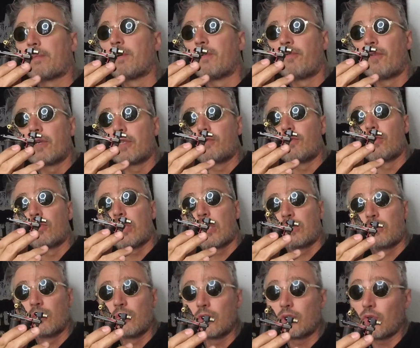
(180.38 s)
up the first few
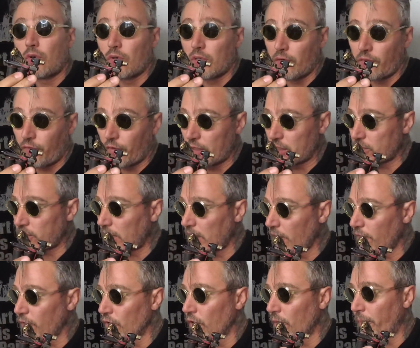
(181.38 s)
tattoos or the first
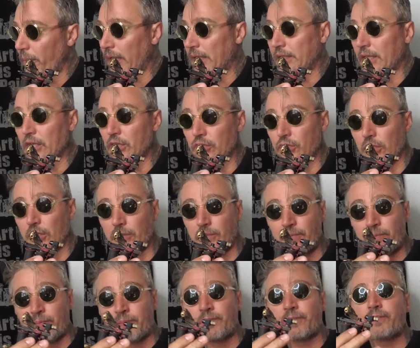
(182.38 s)
one if you don't pay
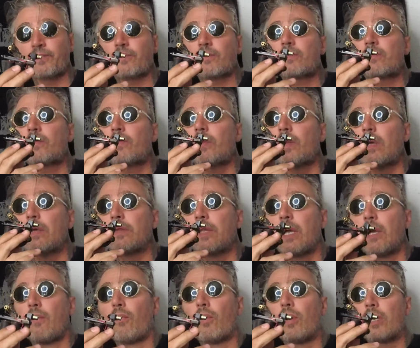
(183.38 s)
attention.
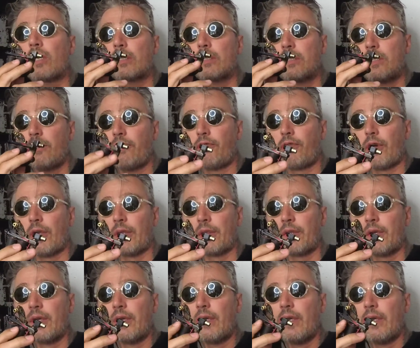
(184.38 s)
They work different.